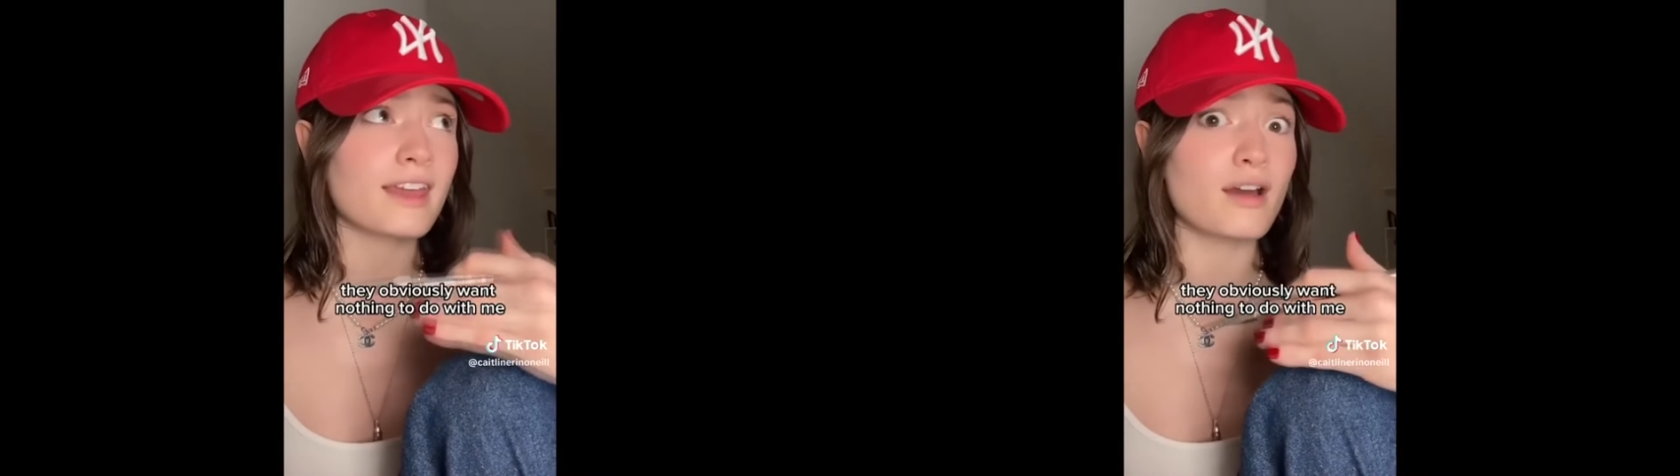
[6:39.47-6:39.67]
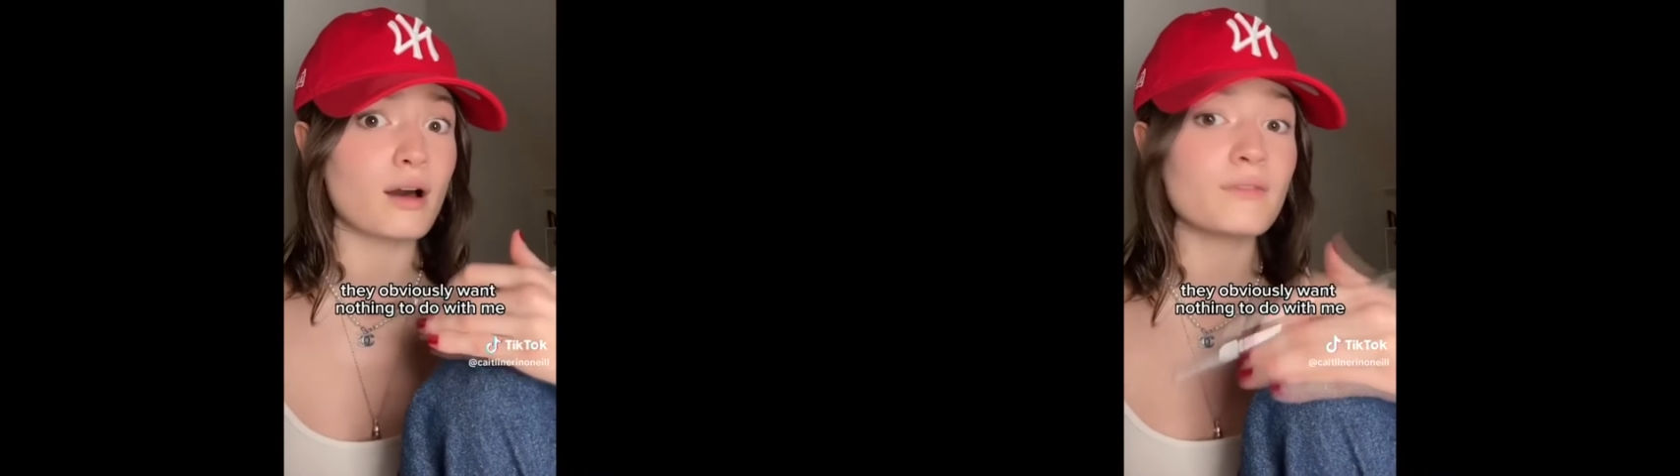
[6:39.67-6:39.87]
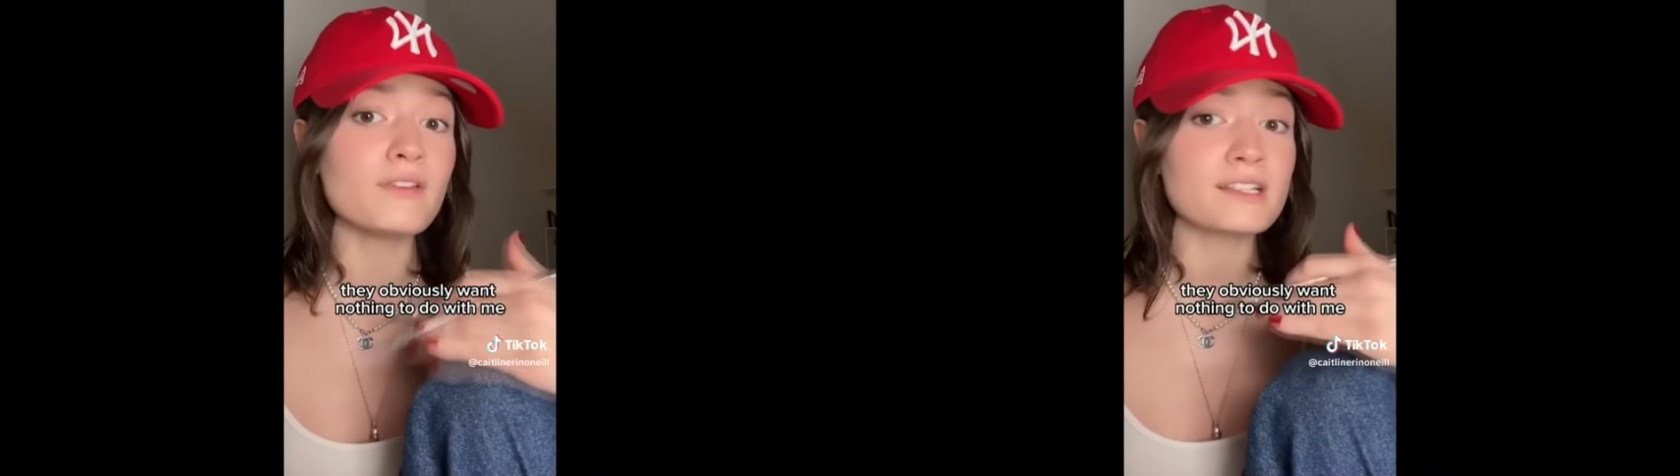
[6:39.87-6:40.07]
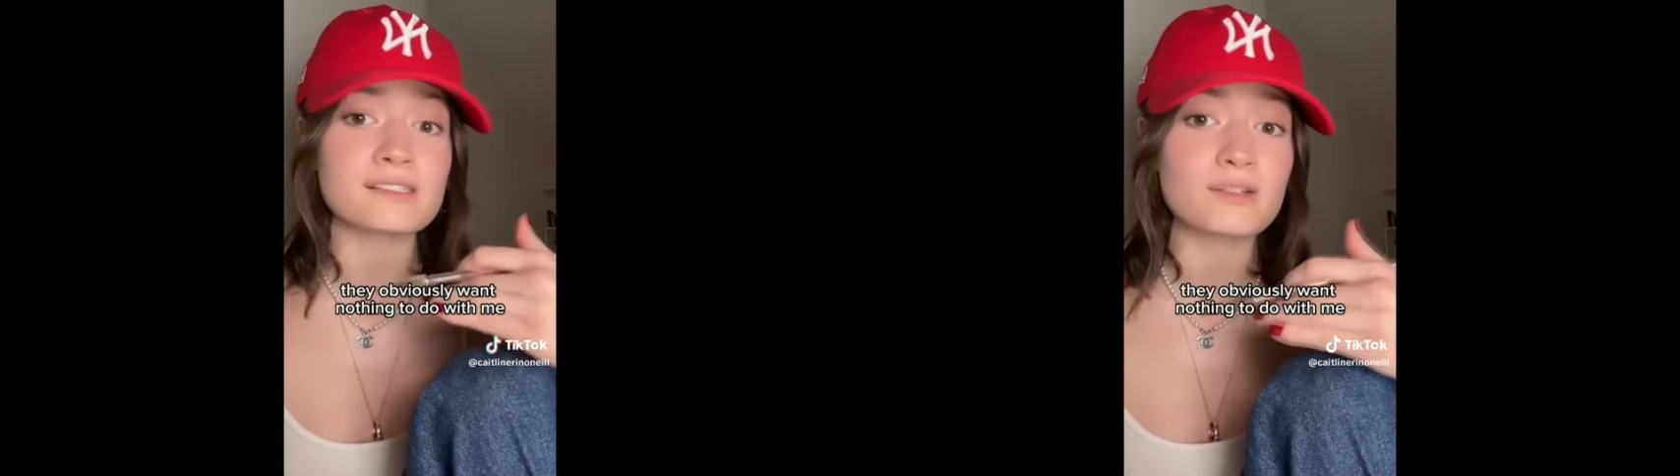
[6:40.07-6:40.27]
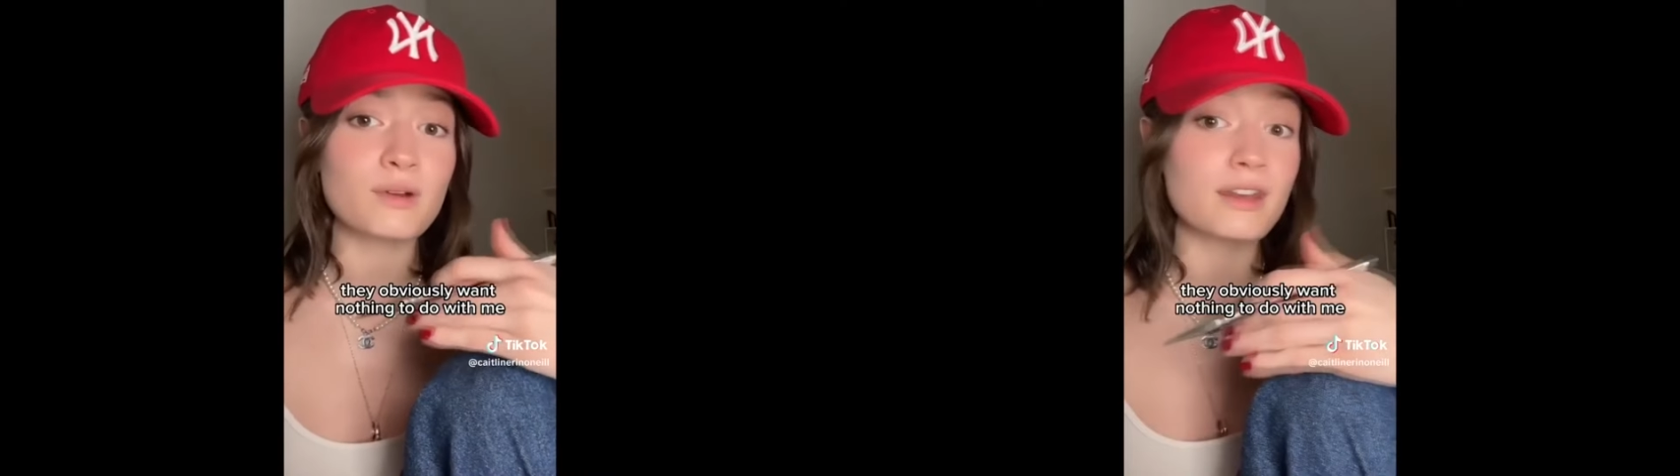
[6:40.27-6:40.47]
"They
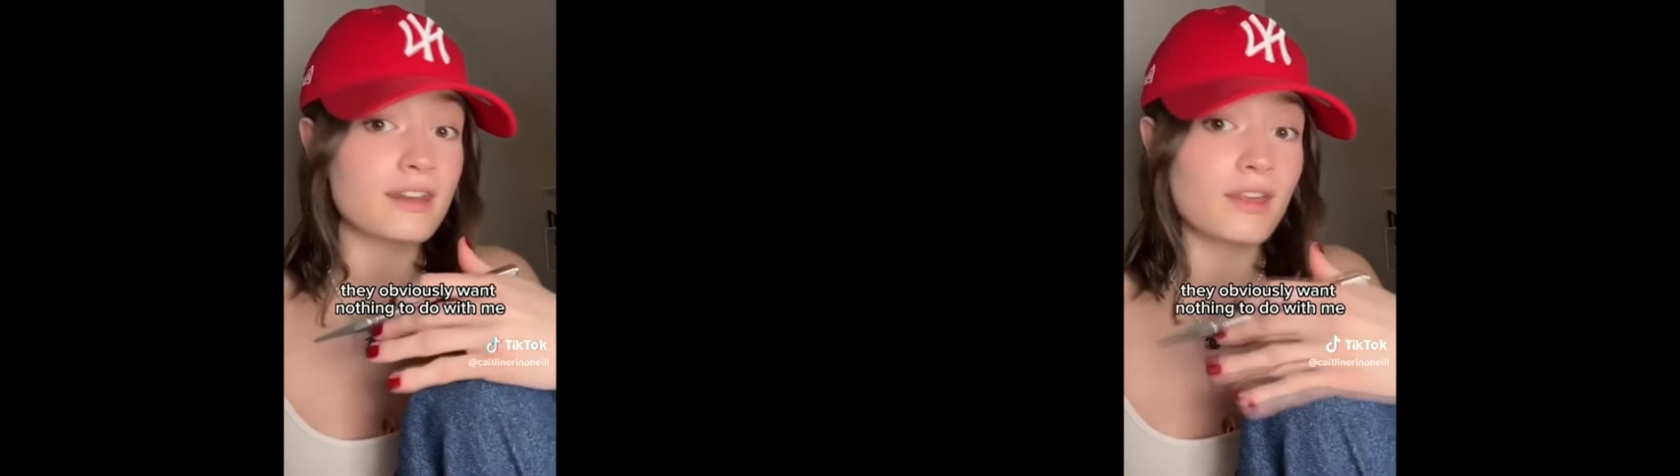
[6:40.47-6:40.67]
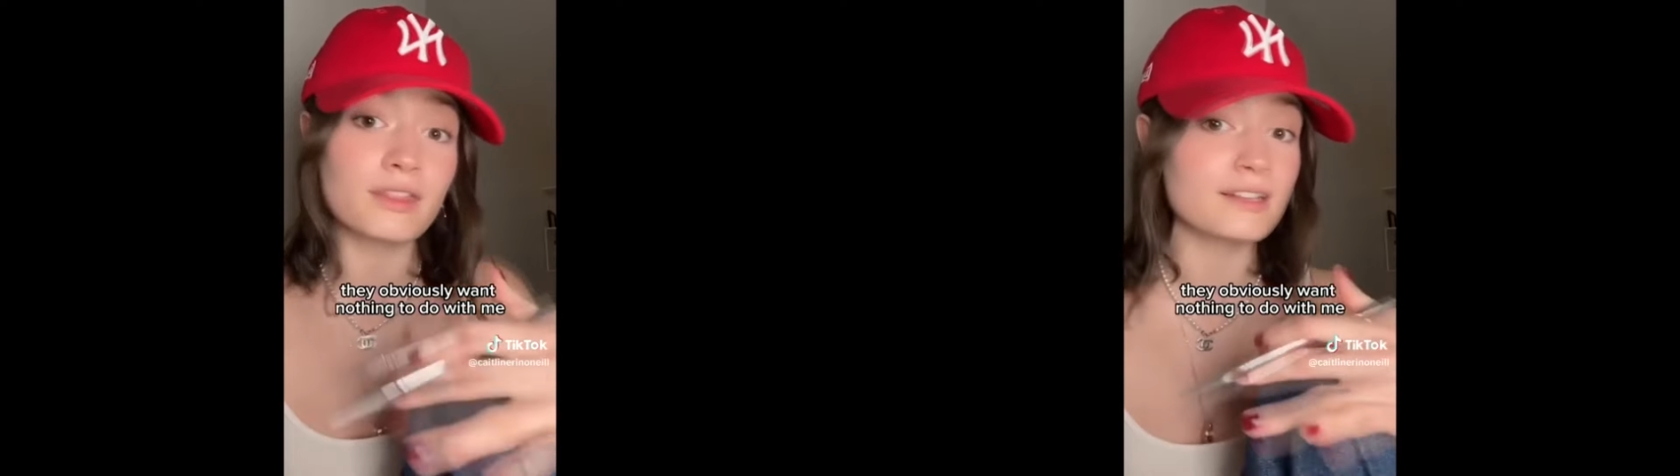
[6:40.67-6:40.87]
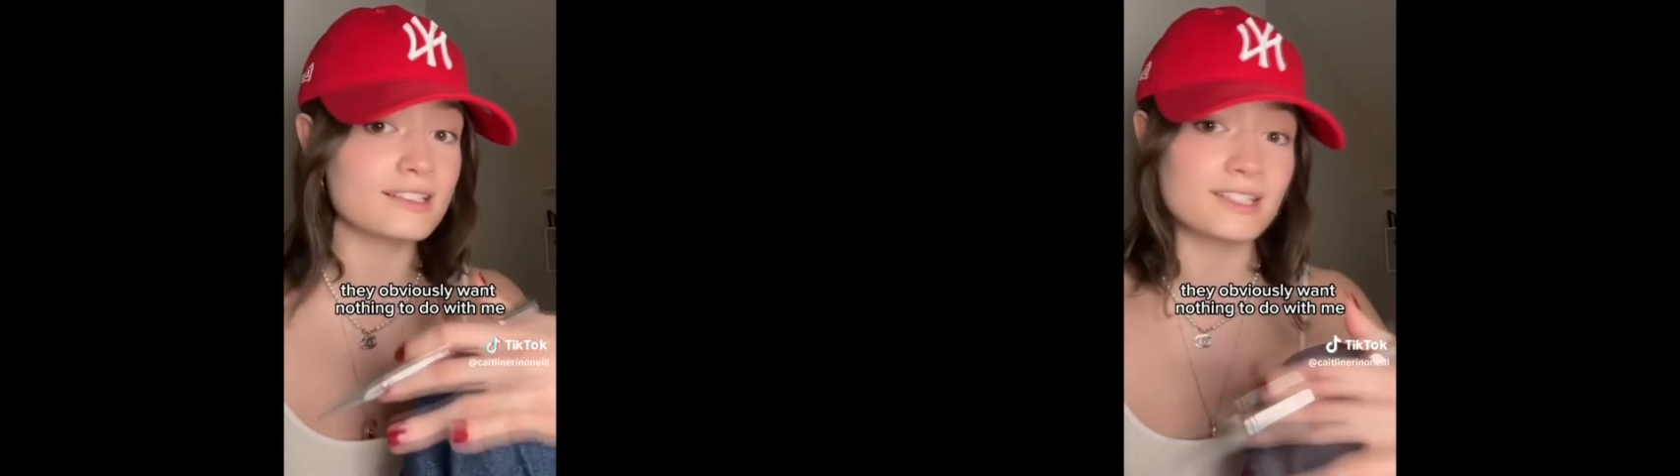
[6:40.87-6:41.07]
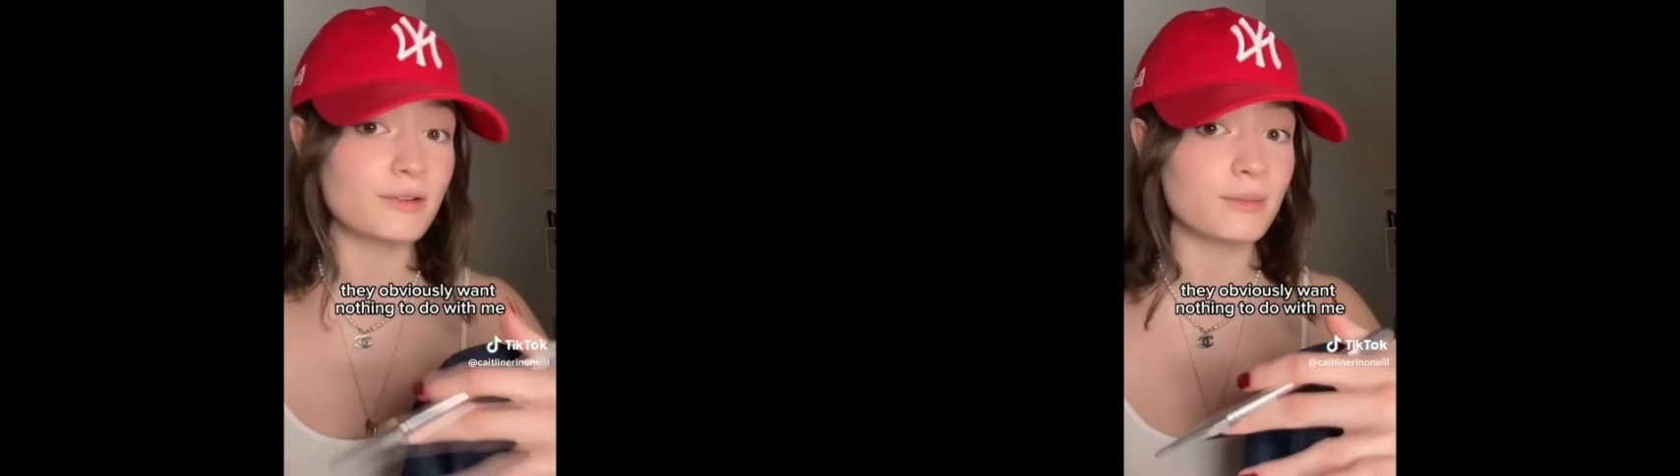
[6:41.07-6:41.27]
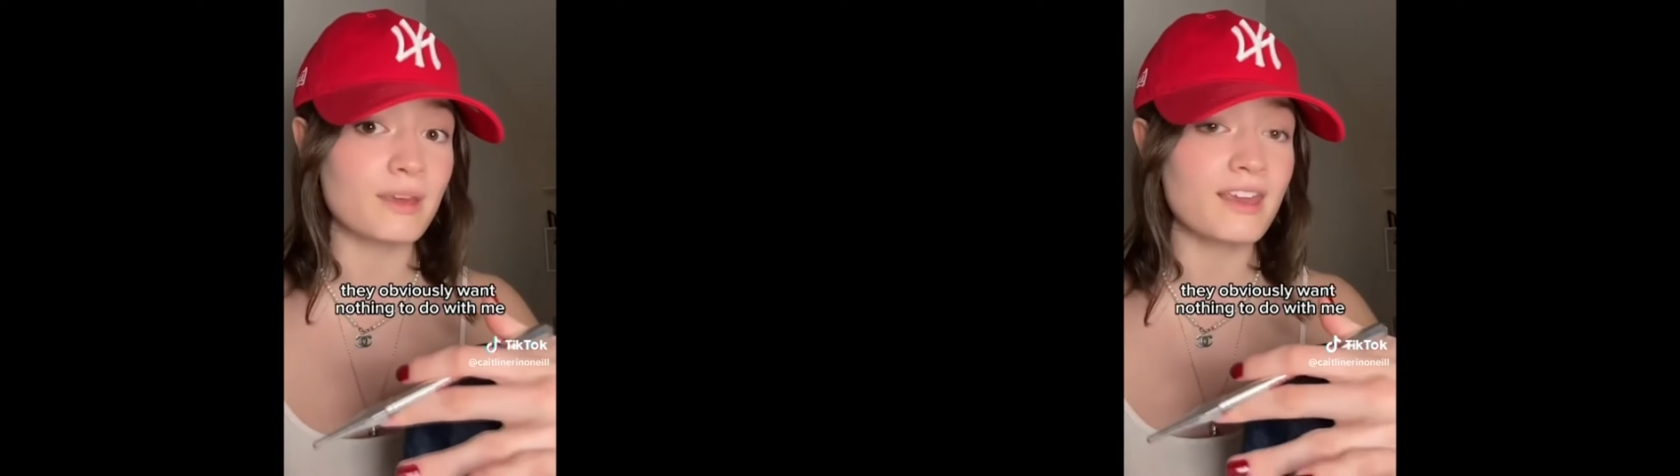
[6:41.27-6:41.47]
obviously want nothing to
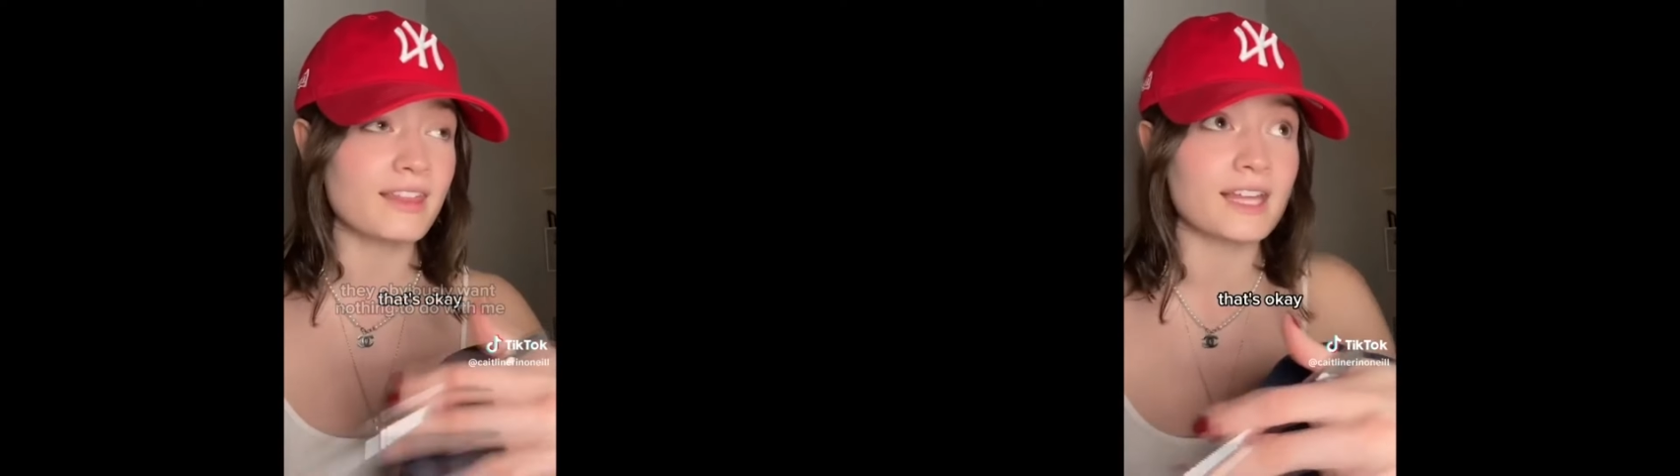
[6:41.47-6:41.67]
do with me.